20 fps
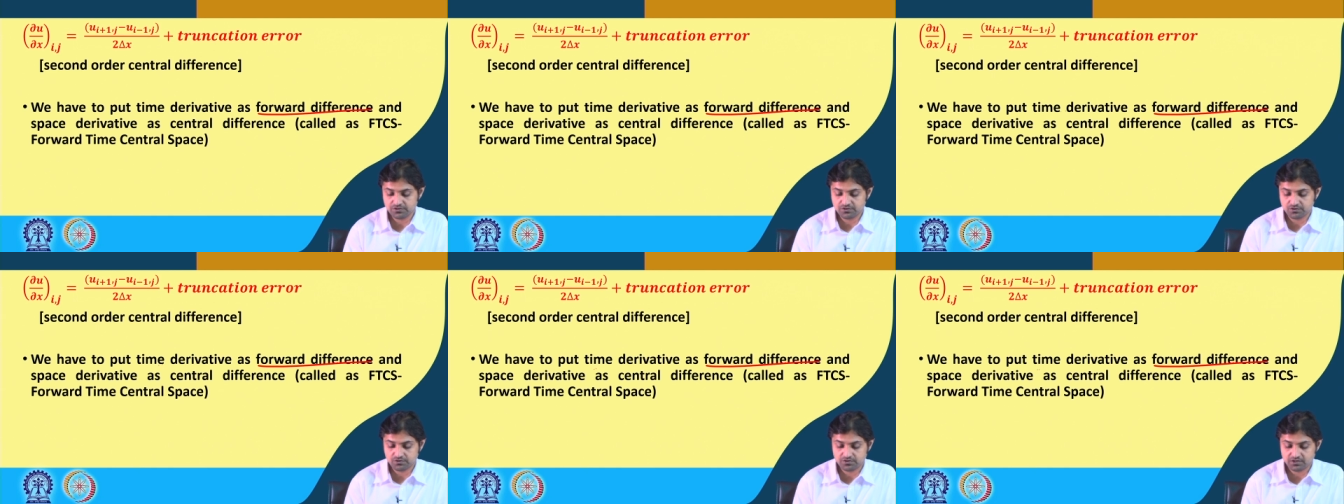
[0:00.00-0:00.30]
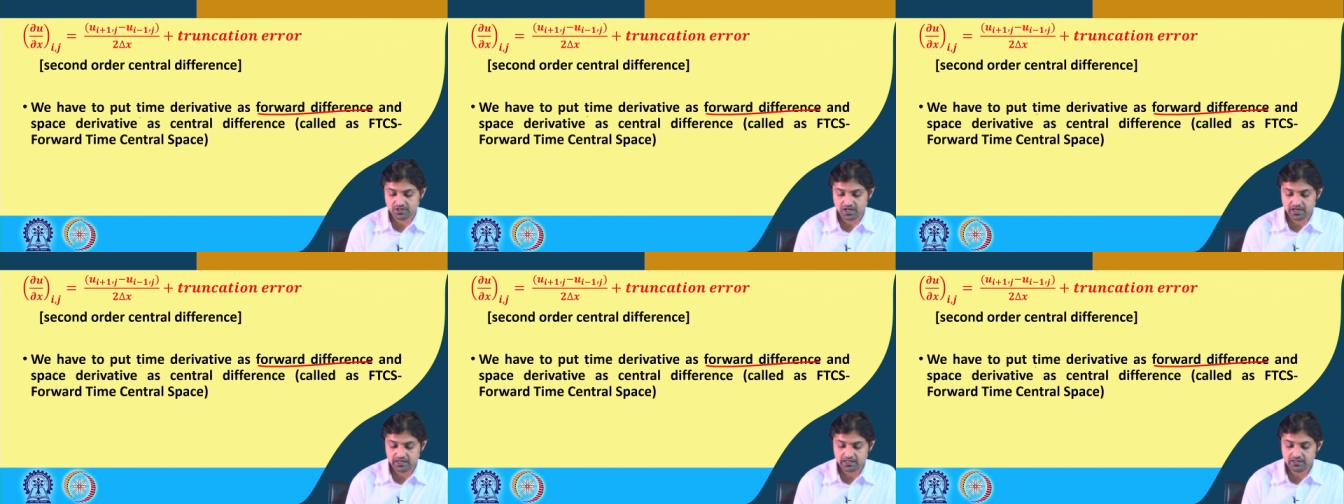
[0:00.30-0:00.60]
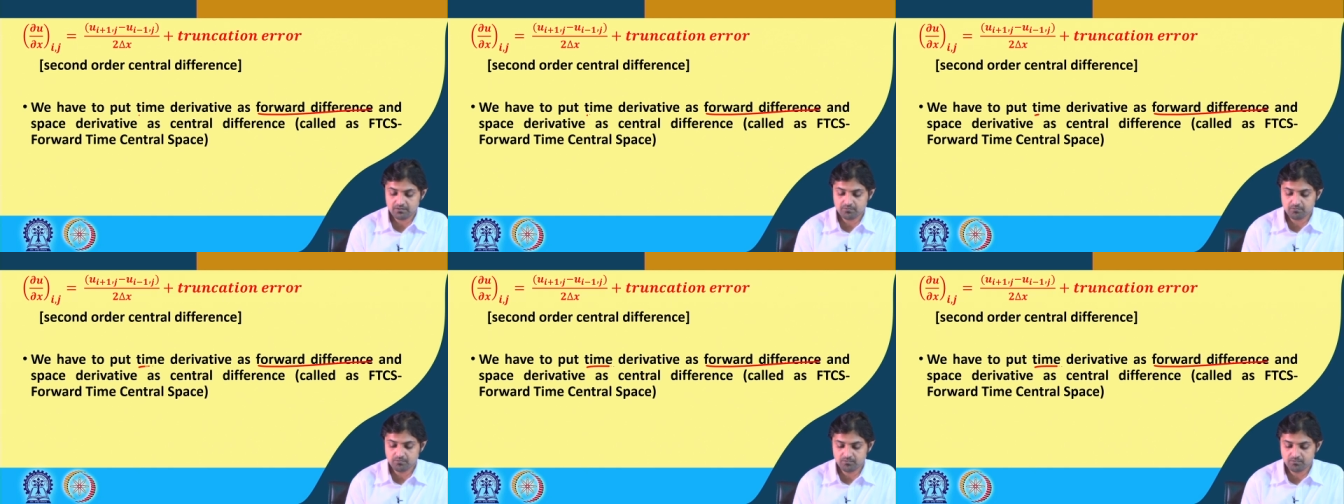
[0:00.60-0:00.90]
So,
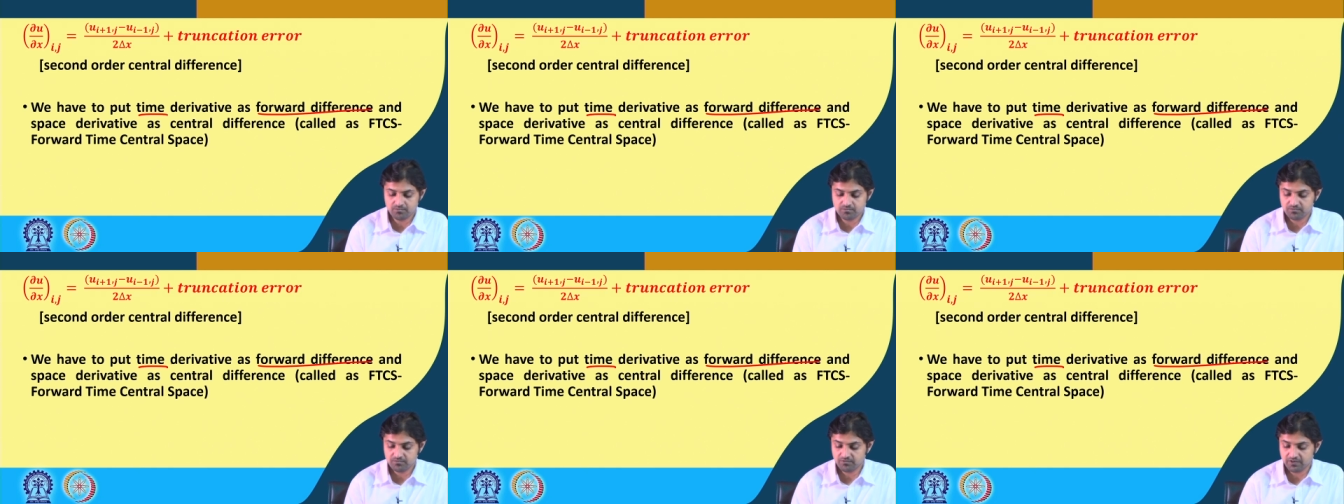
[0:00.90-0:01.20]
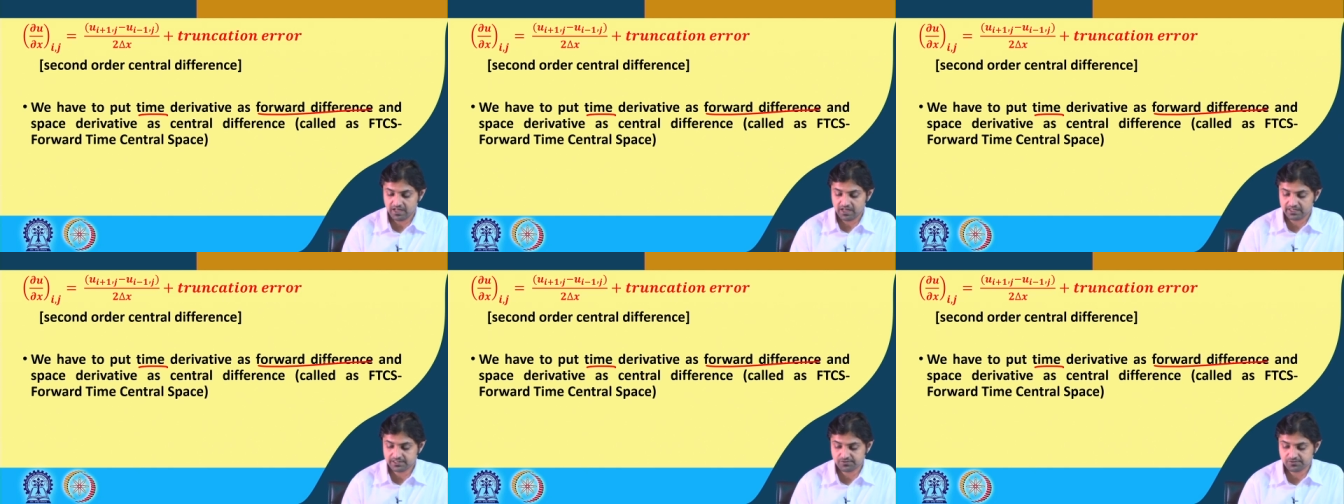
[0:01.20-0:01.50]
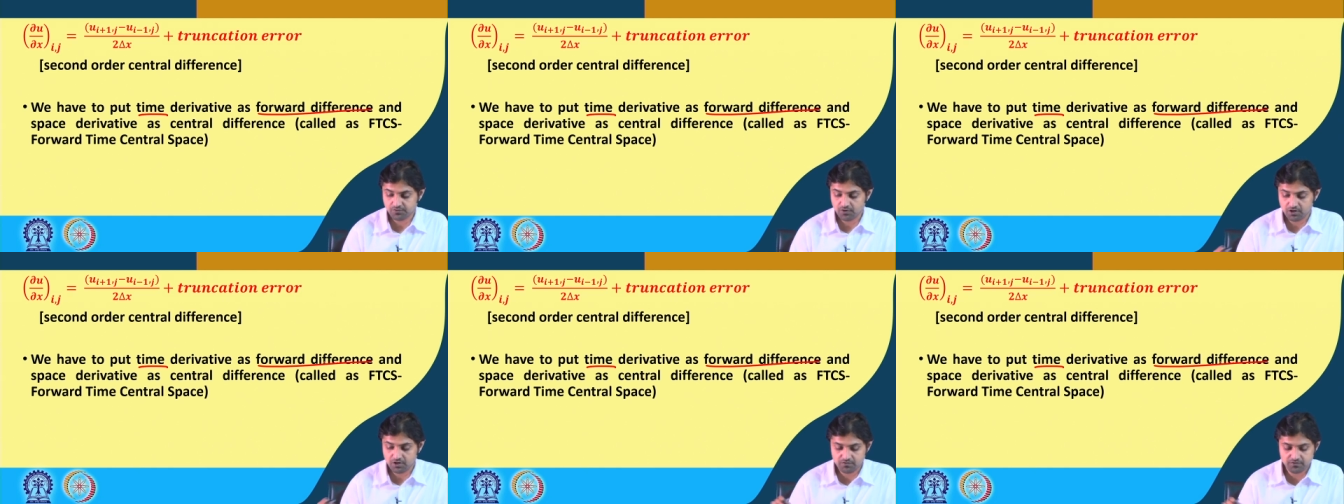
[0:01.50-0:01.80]
time as
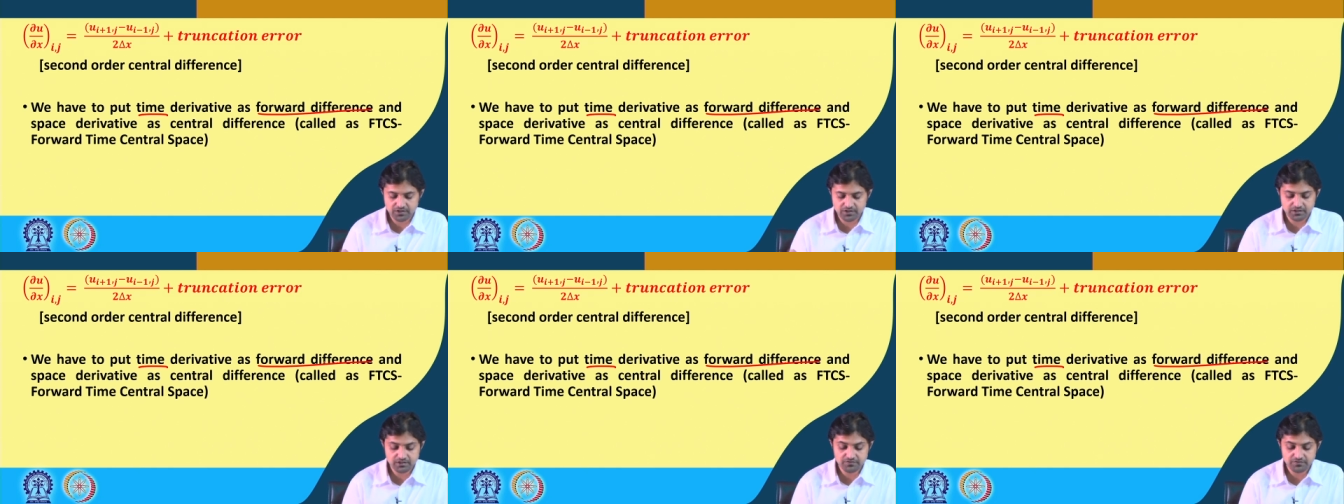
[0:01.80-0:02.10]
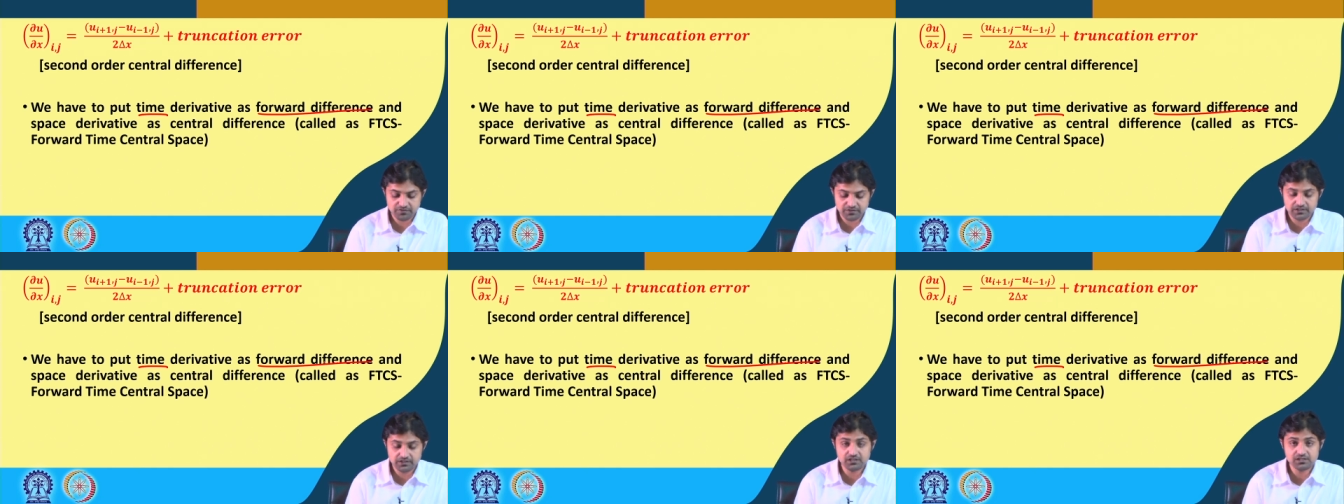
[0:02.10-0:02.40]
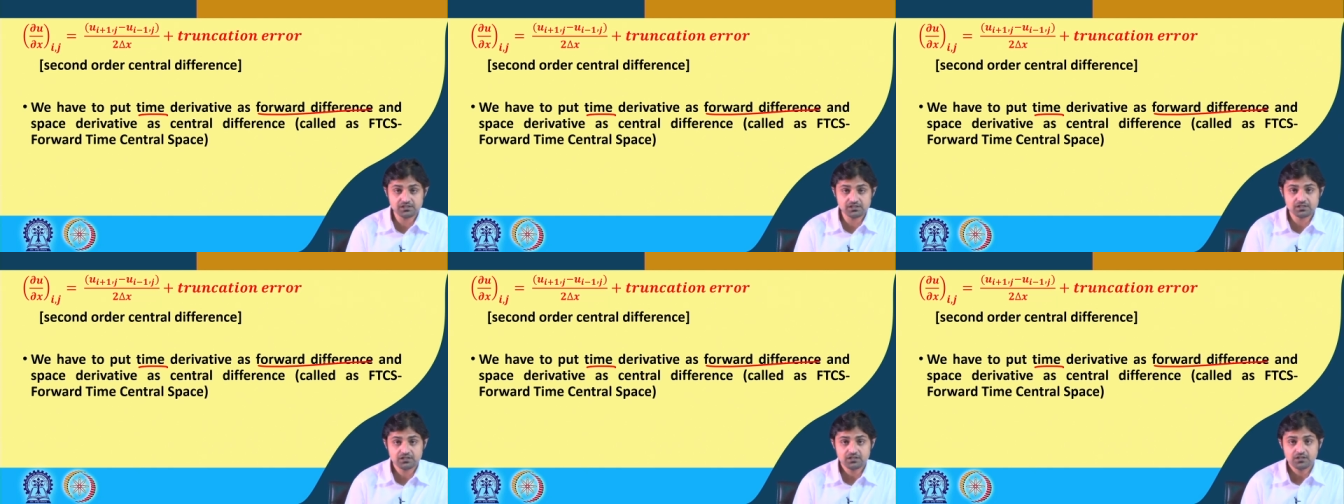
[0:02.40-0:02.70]
forward
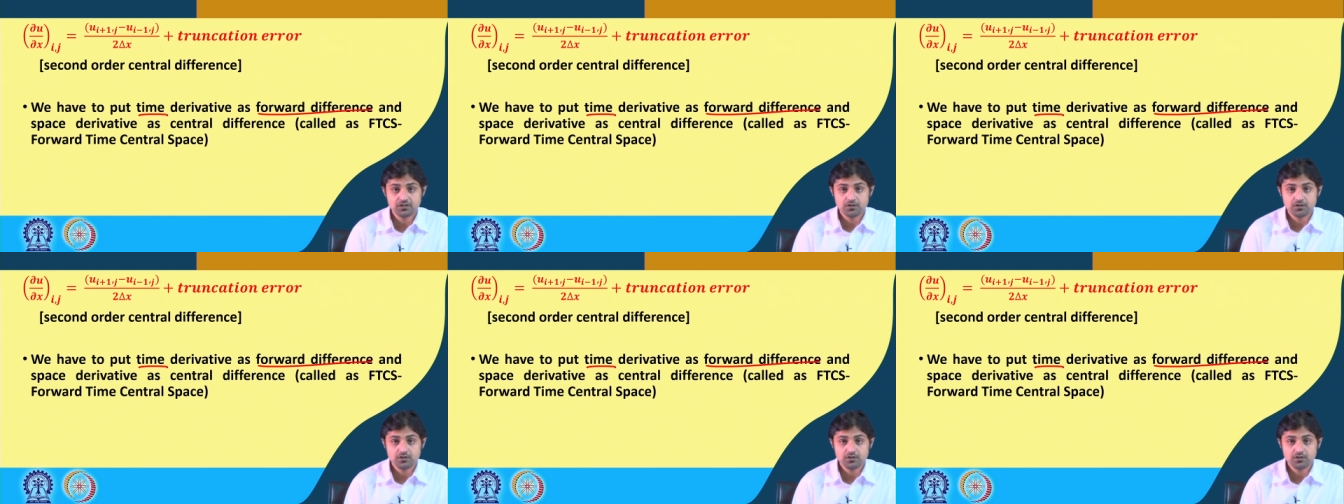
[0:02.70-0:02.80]
difference